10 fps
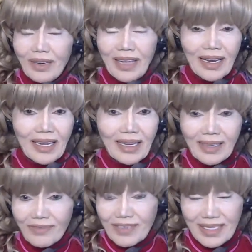getting
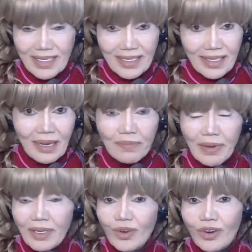enough sleep,
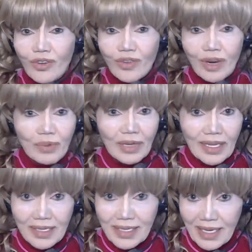I don't agree with
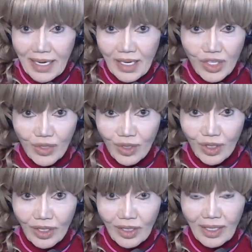the schedule.
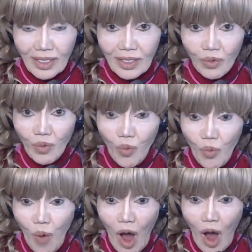
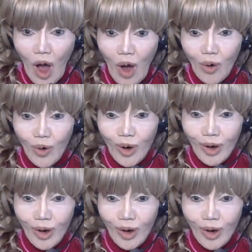Whoa!